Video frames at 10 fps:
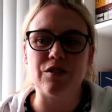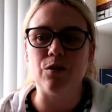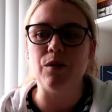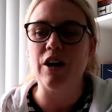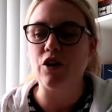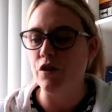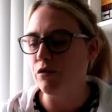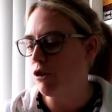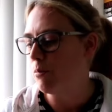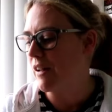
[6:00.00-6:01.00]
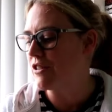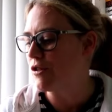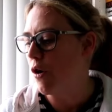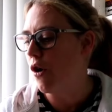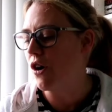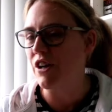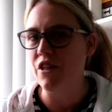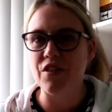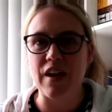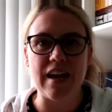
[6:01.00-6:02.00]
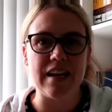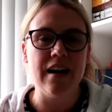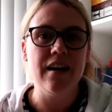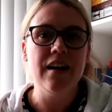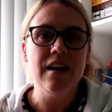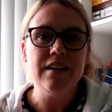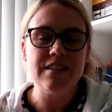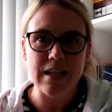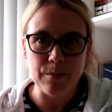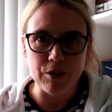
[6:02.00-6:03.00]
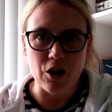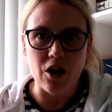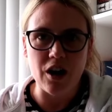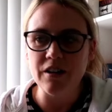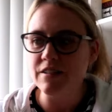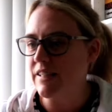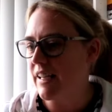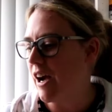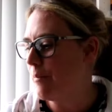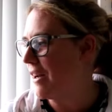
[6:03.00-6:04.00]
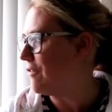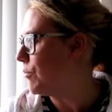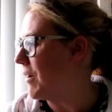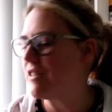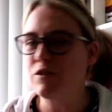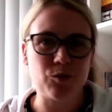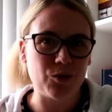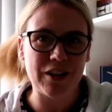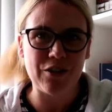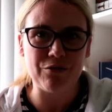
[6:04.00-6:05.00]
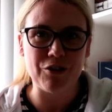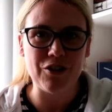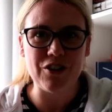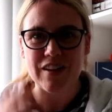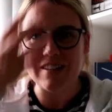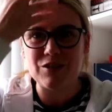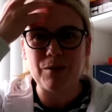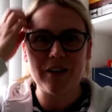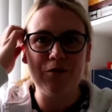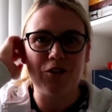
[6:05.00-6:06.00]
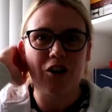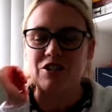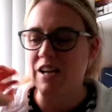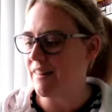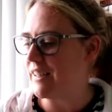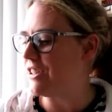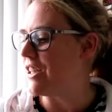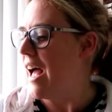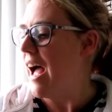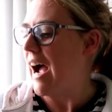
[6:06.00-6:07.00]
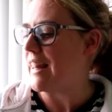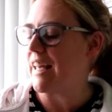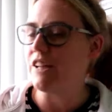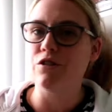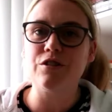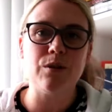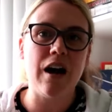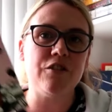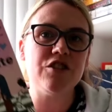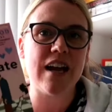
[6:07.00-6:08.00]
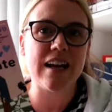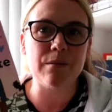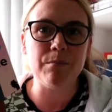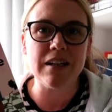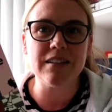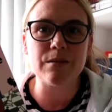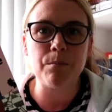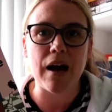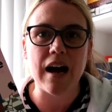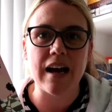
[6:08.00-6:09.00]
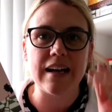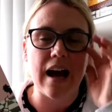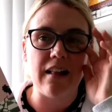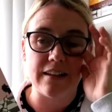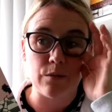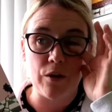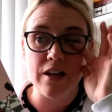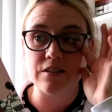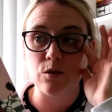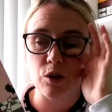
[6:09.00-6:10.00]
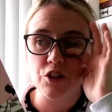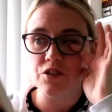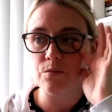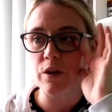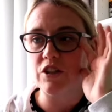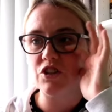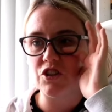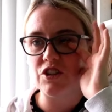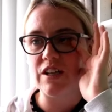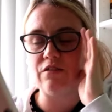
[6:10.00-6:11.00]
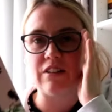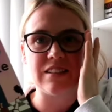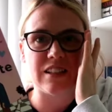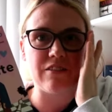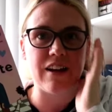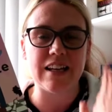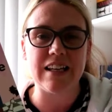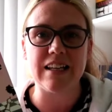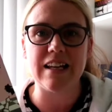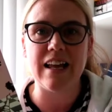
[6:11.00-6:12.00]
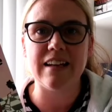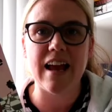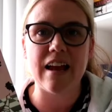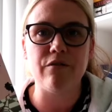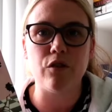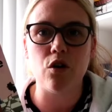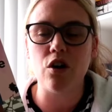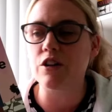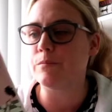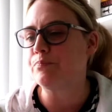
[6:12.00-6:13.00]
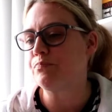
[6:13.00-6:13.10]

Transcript: So another romance on the TBR, see how many romances we're going to get through this 24 hour challenge. I then also have Check and Mate by Ali Hazelwood, which she recently read again in a vlog